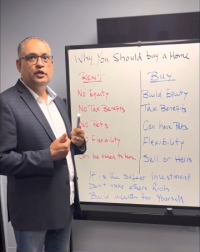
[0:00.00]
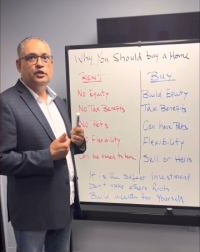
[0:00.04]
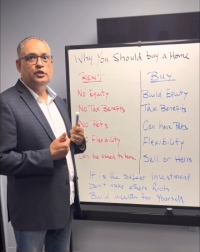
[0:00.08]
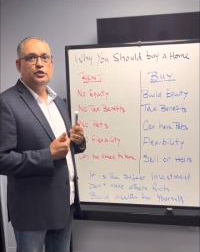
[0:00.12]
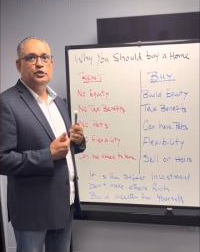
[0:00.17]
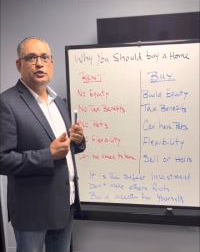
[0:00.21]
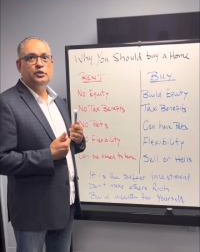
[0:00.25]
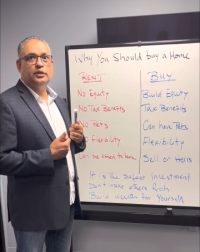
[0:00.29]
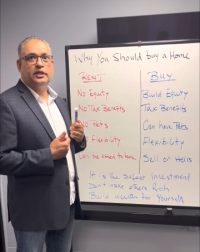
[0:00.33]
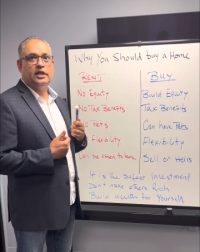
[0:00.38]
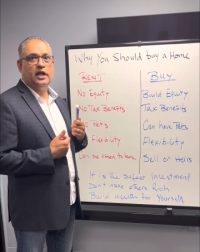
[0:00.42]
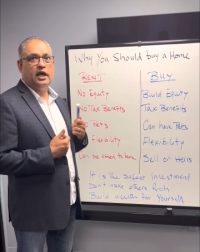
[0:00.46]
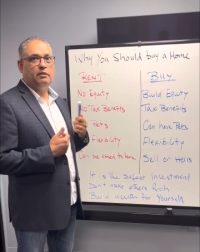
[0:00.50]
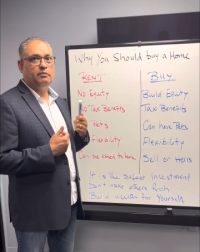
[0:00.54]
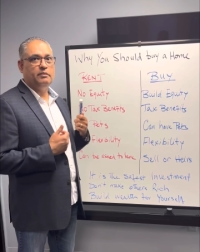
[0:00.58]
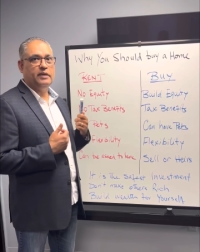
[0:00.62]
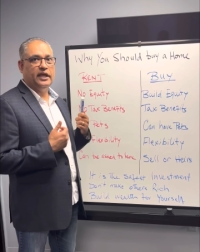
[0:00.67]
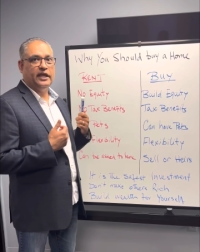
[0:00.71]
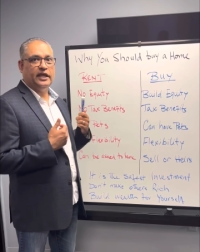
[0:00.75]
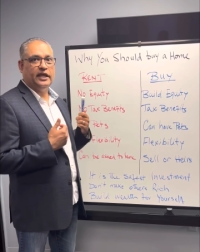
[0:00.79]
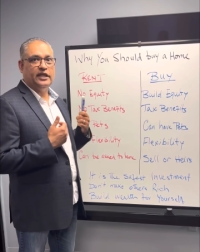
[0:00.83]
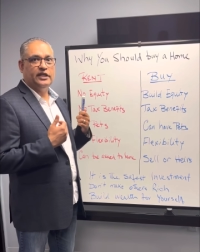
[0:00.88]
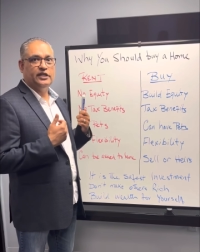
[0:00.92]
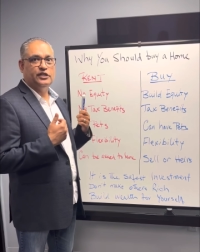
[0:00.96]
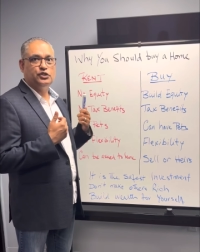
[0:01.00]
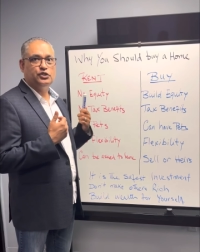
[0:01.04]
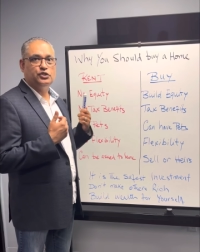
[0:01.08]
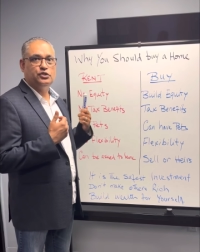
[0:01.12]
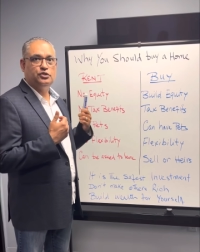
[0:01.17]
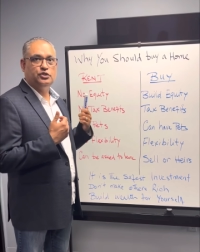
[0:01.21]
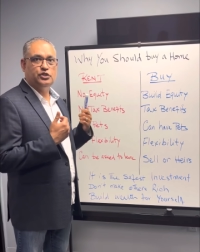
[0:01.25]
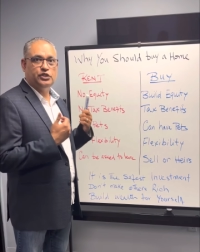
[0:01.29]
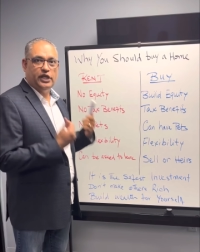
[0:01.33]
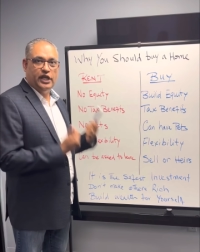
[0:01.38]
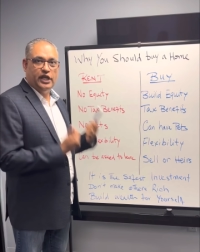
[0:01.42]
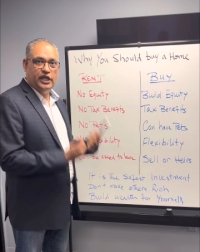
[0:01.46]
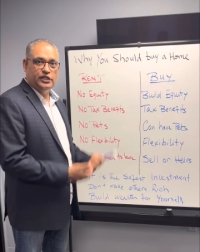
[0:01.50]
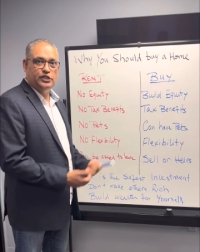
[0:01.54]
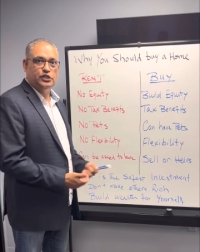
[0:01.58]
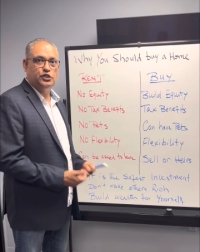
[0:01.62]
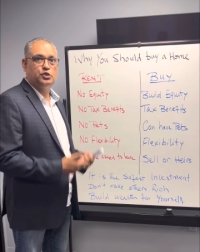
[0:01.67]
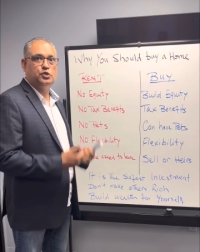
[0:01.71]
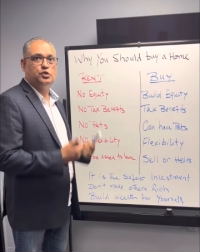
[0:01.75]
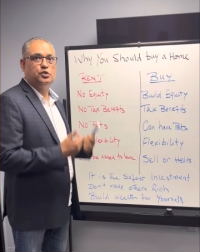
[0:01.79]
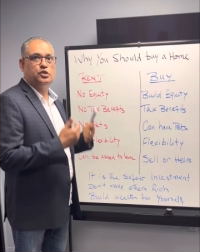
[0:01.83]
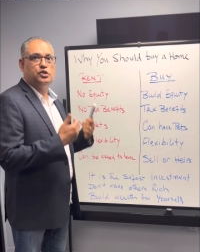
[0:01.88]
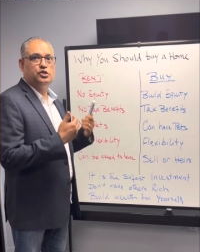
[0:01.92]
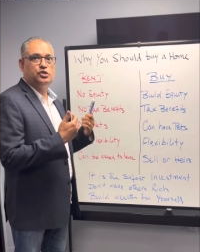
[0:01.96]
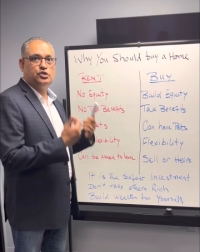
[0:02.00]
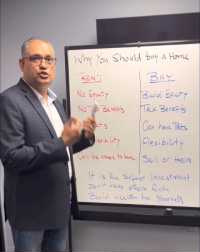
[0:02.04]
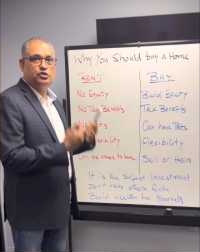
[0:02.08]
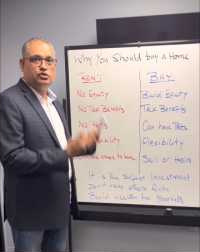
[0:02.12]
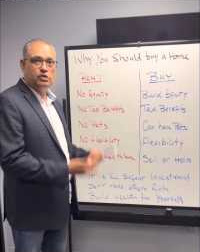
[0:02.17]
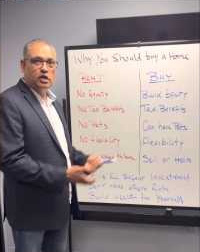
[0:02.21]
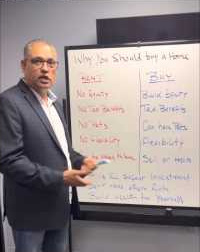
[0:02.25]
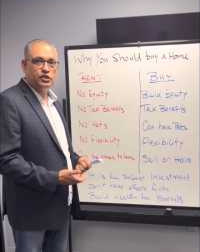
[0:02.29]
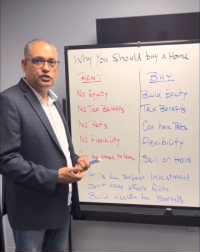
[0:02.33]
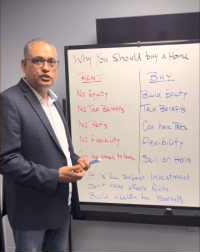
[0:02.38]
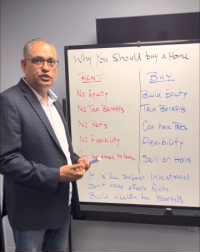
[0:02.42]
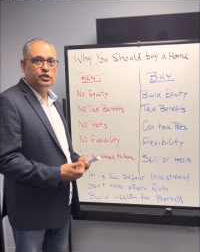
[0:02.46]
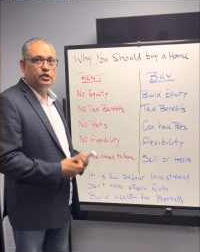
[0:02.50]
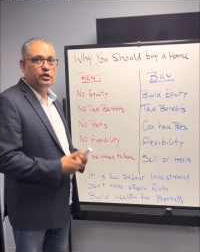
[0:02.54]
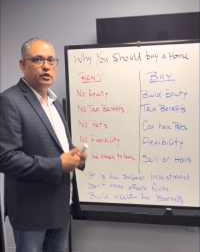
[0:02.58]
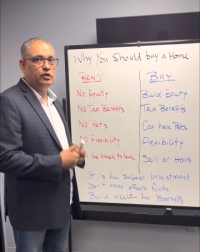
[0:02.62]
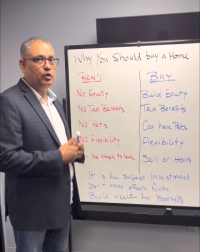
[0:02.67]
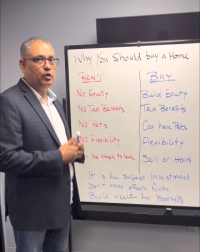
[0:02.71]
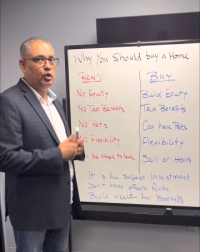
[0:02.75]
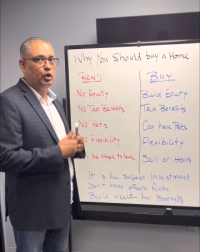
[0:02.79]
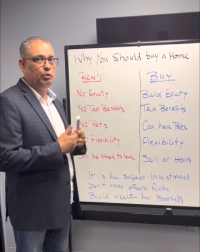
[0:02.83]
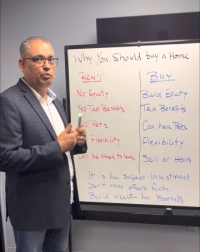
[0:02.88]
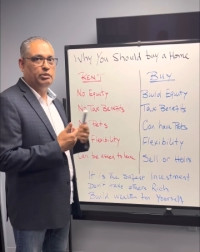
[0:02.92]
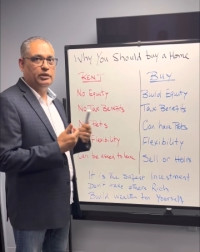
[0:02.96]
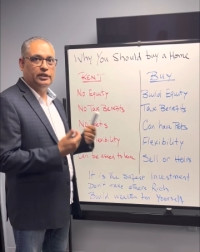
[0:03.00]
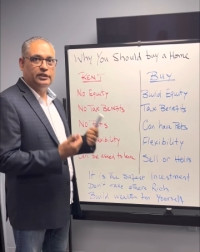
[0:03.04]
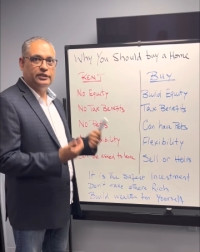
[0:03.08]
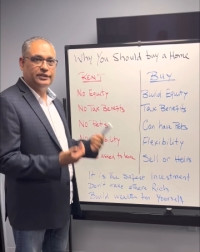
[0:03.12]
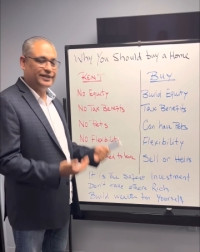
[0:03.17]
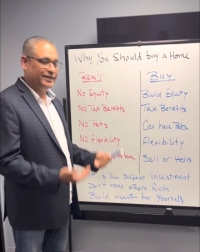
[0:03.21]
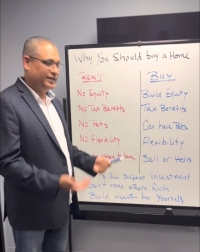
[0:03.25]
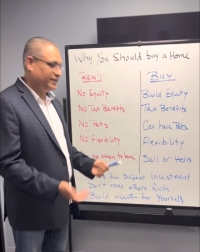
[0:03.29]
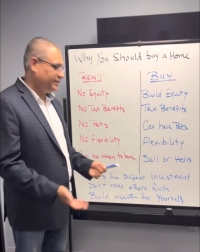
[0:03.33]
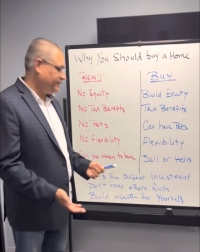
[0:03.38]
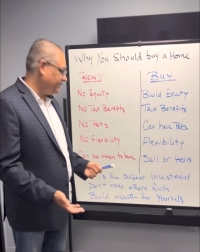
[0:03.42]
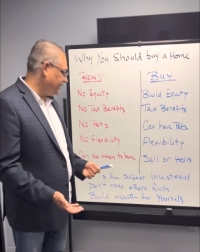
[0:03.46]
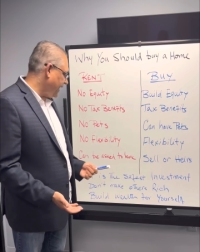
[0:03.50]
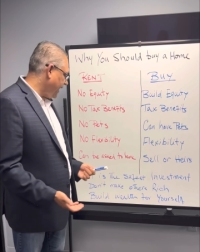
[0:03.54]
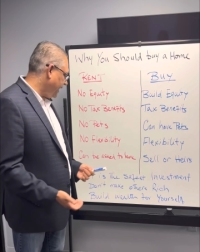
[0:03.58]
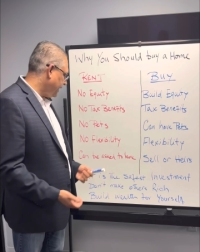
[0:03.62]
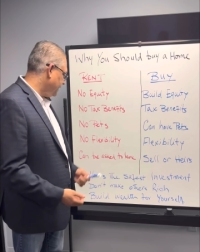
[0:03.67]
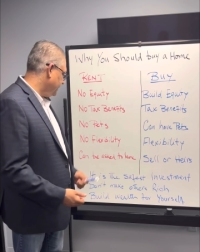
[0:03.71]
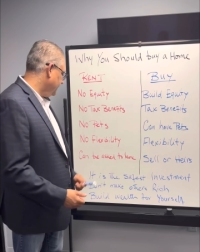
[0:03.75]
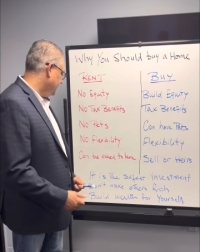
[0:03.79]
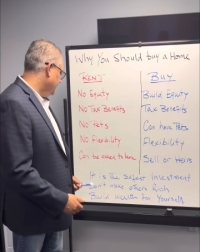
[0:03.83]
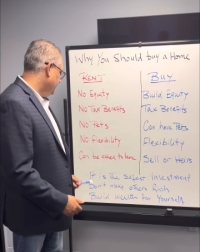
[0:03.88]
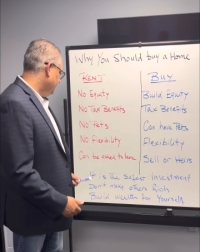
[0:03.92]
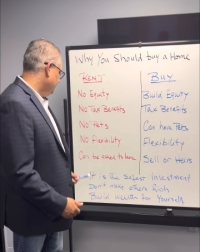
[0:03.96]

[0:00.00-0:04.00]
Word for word: You cannot make any changes to the structure or build a deck.